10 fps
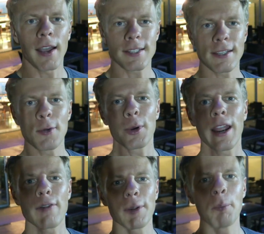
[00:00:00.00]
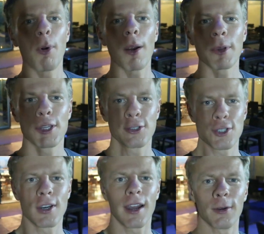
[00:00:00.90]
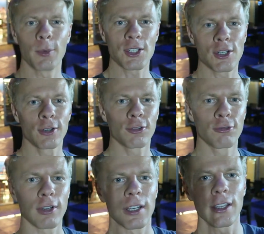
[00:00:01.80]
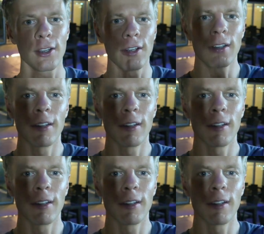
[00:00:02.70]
I see we're having barbecue tonight, which looks really good.